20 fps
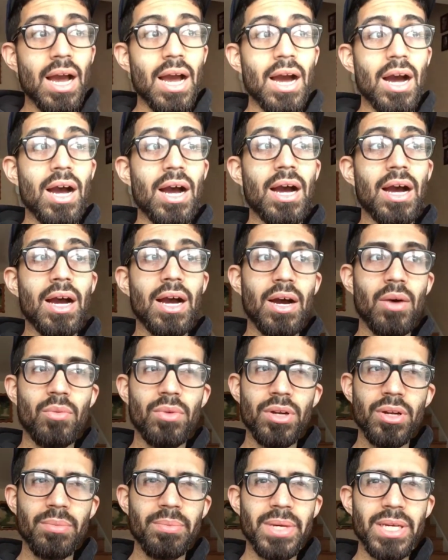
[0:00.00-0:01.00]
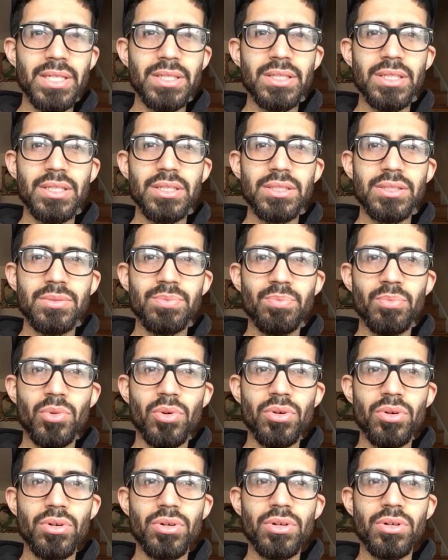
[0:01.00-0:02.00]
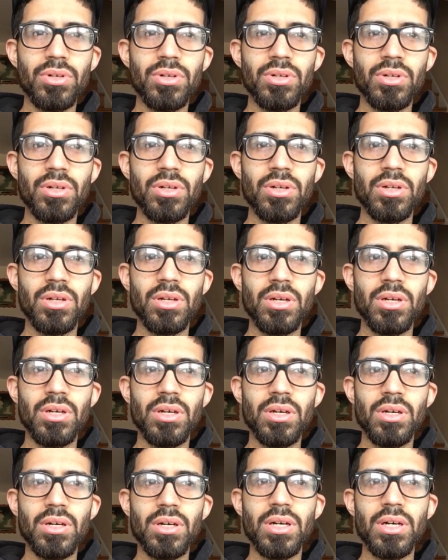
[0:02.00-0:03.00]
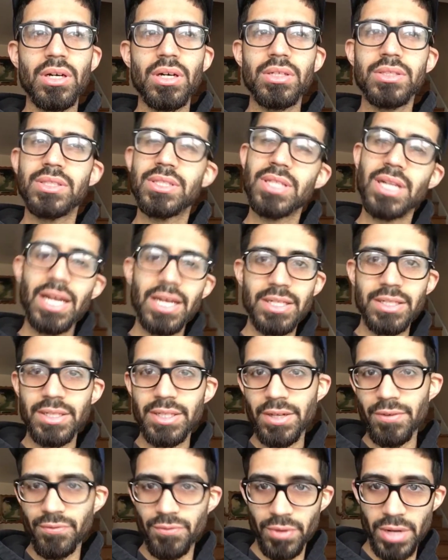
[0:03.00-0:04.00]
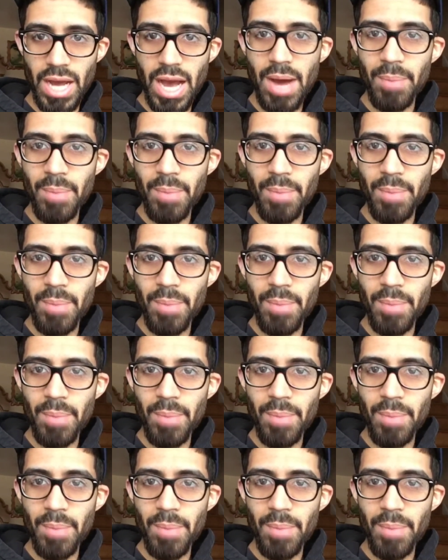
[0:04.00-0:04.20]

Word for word: I, I want to make this more, a, a slight different.